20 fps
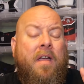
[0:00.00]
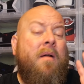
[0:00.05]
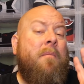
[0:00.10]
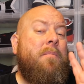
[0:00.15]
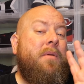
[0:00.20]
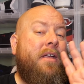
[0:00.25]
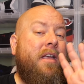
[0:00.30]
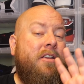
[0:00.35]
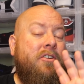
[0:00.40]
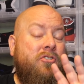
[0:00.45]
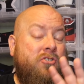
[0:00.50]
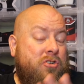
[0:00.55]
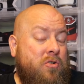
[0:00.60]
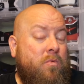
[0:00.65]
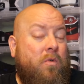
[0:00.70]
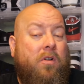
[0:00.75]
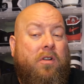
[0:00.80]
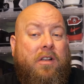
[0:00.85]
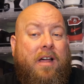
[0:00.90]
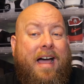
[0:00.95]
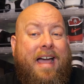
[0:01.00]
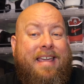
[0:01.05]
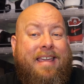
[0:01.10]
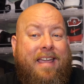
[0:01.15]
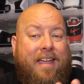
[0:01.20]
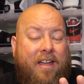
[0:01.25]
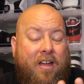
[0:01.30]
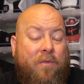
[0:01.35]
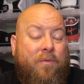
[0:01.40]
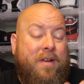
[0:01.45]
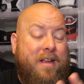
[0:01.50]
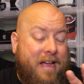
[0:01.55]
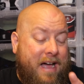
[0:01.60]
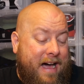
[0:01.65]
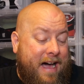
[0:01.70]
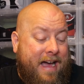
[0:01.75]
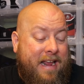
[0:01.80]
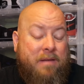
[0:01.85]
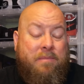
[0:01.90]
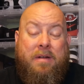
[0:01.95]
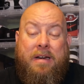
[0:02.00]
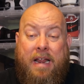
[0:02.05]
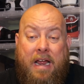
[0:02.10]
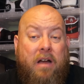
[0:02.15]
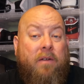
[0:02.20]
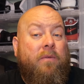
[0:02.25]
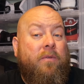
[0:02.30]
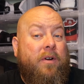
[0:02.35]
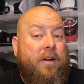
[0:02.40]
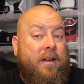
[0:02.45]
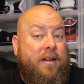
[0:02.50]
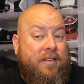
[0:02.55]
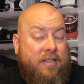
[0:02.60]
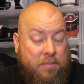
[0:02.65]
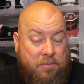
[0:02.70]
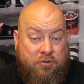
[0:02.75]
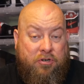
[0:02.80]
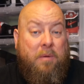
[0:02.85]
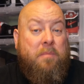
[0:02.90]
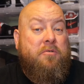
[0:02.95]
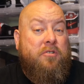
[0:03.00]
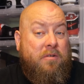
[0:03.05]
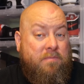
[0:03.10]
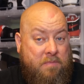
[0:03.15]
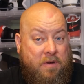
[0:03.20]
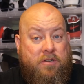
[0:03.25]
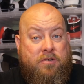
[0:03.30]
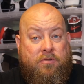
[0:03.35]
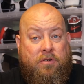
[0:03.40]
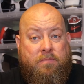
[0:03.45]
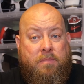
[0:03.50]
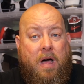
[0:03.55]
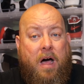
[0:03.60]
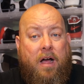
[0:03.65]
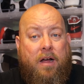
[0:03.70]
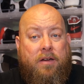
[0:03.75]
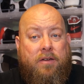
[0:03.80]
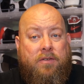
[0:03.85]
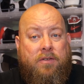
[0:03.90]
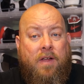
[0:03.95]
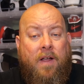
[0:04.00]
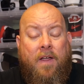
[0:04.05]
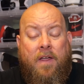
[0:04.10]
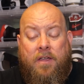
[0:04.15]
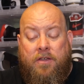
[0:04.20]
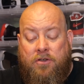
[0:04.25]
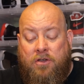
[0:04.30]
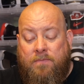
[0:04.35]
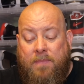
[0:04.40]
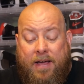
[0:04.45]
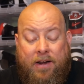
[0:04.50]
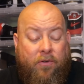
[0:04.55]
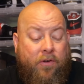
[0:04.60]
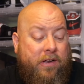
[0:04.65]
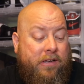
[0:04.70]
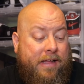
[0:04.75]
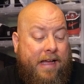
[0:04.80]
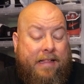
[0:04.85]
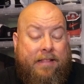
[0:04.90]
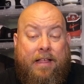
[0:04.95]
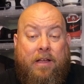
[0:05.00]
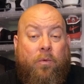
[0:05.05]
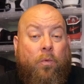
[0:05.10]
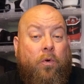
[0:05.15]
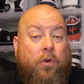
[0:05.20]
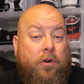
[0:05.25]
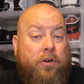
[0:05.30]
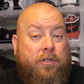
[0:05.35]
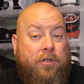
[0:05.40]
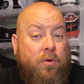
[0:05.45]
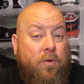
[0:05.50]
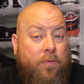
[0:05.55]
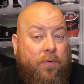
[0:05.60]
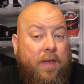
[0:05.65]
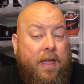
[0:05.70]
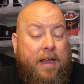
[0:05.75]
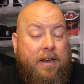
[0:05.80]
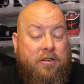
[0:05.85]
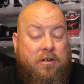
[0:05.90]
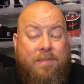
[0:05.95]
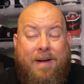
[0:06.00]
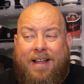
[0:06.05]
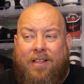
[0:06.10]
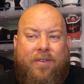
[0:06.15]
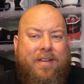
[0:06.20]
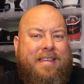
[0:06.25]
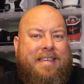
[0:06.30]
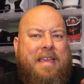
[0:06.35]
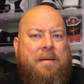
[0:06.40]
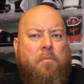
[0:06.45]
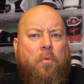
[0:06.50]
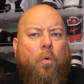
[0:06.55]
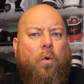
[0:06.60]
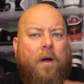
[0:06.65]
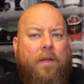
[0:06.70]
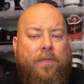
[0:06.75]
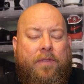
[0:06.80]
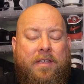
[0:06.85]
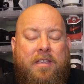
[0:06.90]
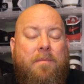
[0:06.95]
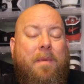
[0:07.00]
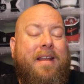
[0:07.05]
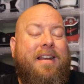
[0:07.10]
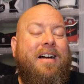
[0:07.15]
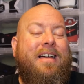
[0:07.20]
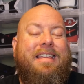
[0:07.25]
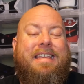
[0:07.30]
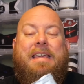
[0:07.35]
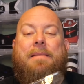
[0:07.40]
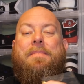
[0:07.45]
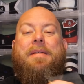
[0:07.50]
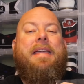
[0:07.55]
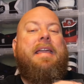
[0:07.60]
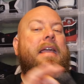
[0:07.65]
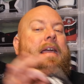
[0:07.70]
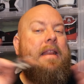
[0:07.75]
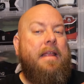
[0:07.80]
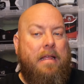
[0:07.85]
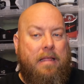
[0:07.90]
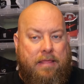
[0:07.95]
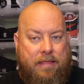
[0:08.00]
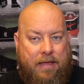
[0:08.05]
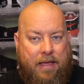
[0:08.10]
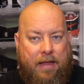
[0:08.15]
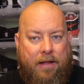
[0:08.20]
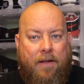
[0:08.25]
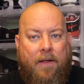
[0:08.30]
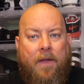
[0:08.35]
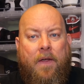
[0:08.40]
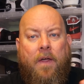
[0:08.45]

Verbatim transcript: Because you won't like every item in every subscription mystery box. You might only like like one or two things. You might only keep one thing. You might not keep anything.